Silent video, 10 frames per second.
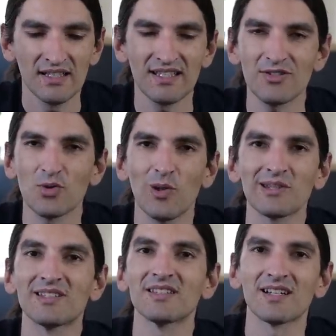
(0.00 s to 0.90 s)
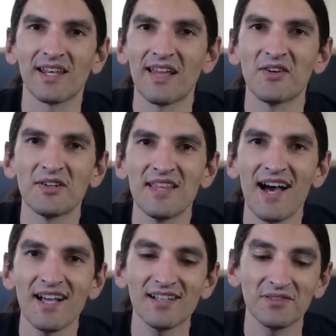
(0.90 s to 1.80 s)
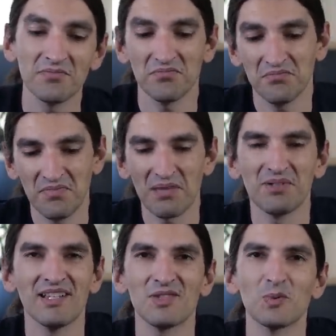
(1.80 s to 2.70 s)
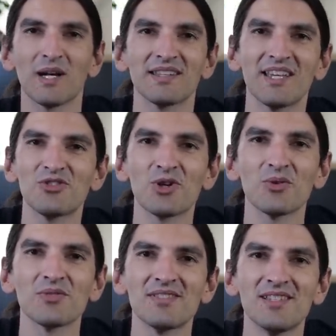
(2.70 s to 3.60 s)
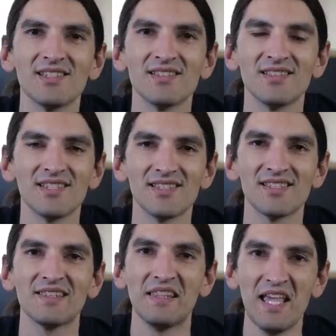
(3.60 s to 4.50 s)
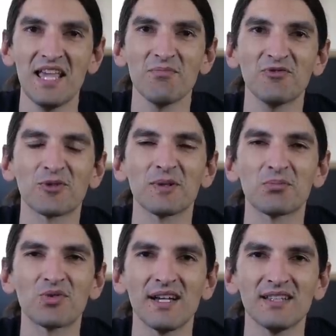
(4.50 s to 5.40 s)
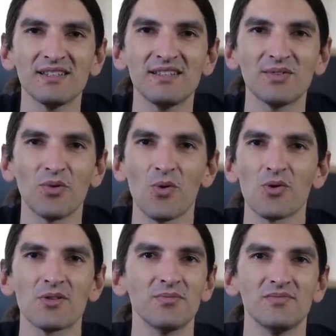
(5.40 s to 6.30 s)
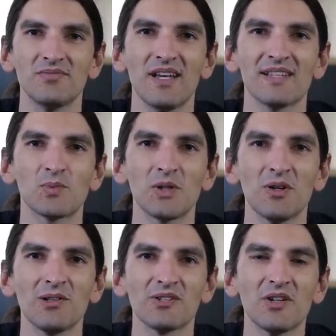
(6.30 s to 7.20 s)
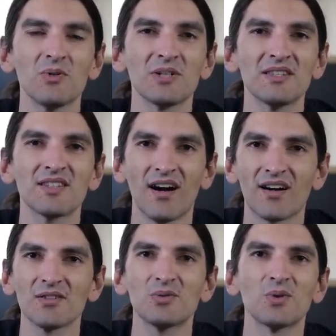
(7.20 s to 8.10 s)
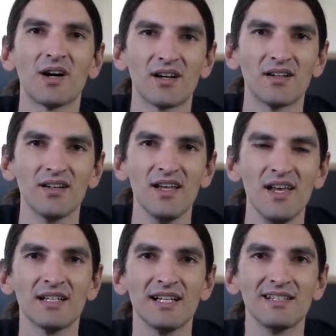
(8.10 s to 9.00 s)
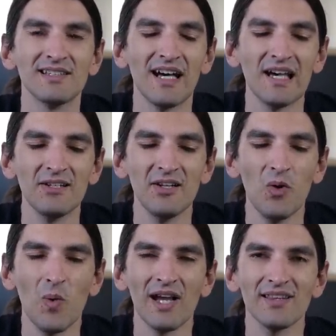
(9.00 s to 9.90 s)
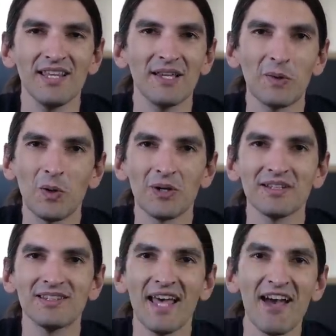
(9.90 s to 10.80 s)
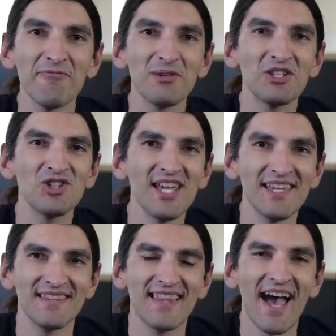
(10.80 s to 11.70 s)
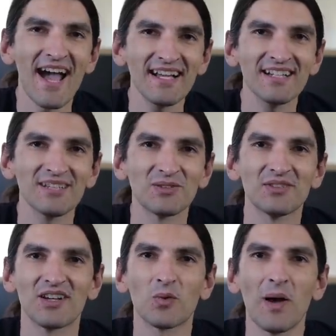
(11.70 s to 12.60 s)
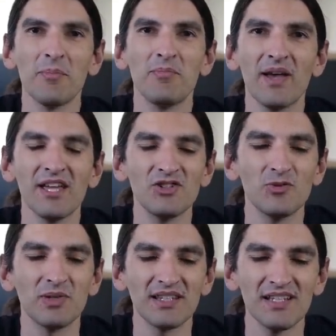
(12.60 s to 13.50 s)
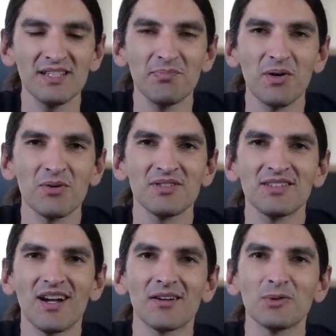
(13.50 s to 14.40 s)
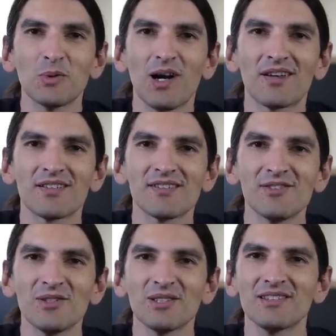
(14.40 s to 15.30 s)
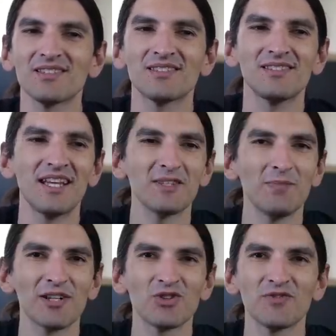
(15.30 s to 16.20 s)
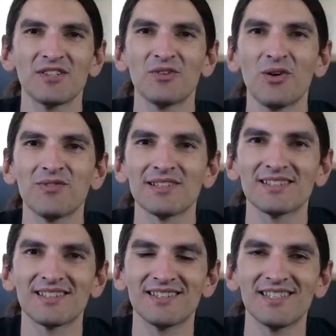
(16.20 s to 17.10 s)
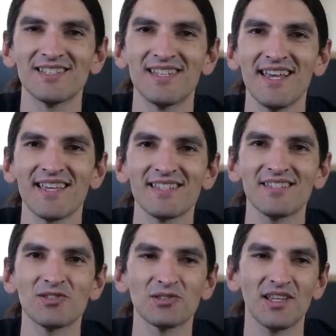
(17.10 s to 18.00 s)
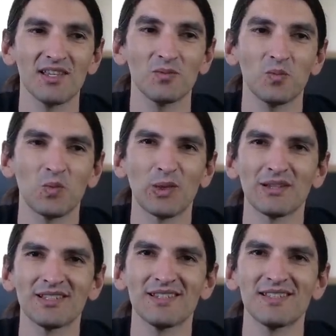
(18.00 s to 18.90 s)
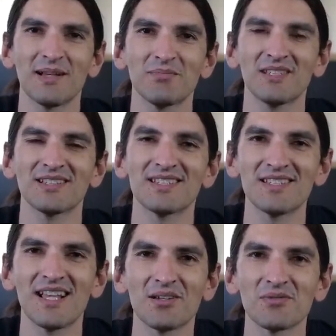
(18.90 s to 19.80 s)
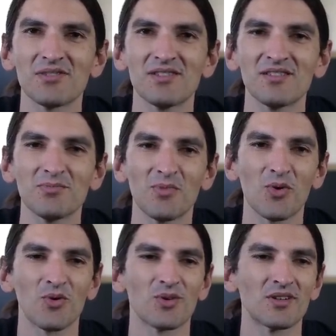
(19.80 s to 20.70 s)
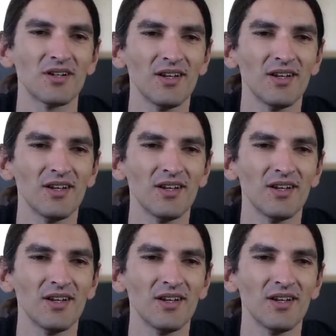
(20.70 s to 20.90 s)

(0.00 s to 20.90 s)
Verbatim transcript: That's called a ladder D A C. Maybe that's why they chose the, this name for the brand, or as we all know it, R two R. And I don't know why they call it F P G A D A C on their webpage, but I suppose that R two R is not that much of a novelty these days, so they wanted something that sounds more